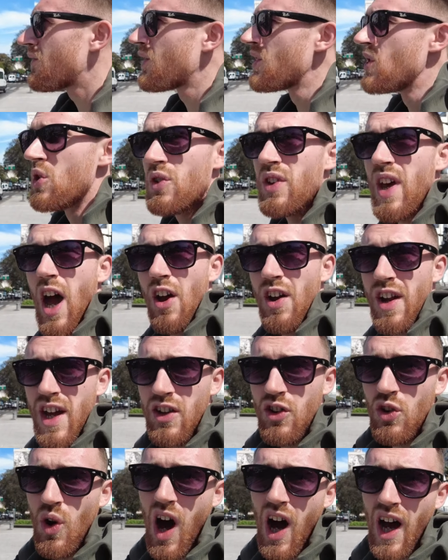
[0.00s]
flew down
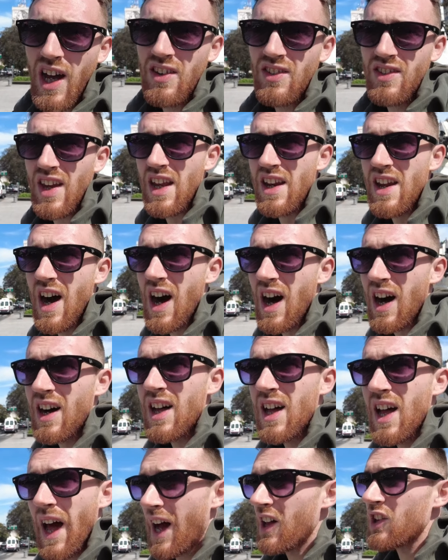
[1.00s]
here to Argentina
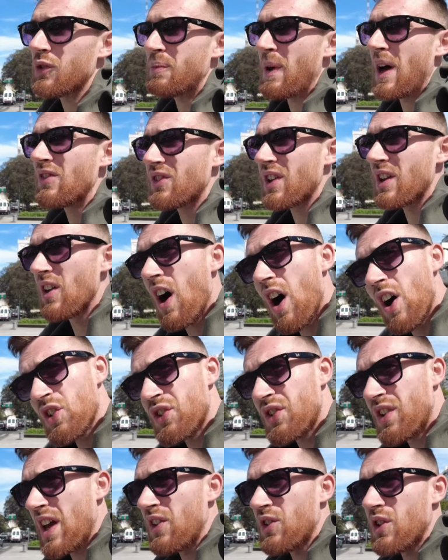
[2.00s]
and spent the
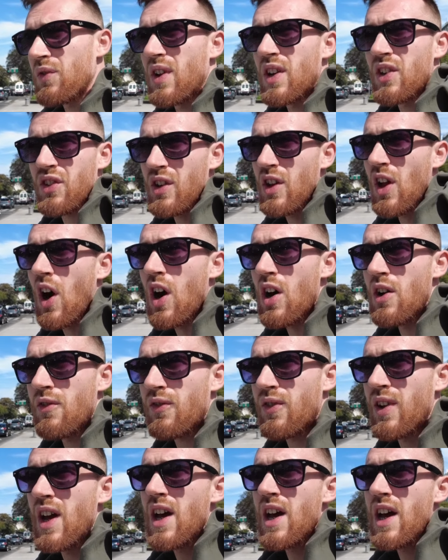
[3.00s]
last days of his life
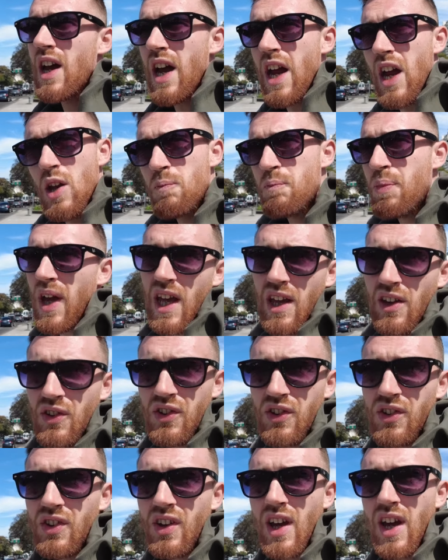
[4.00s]
here in
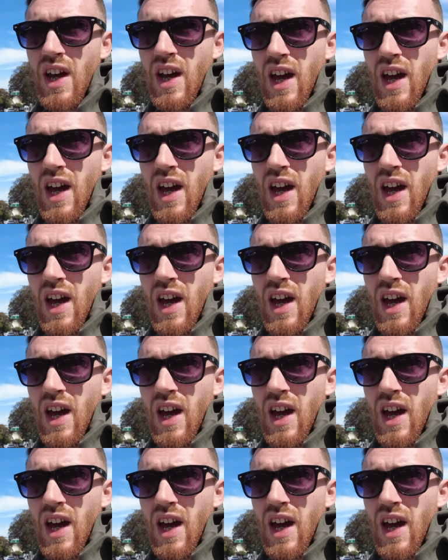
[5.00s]
peace,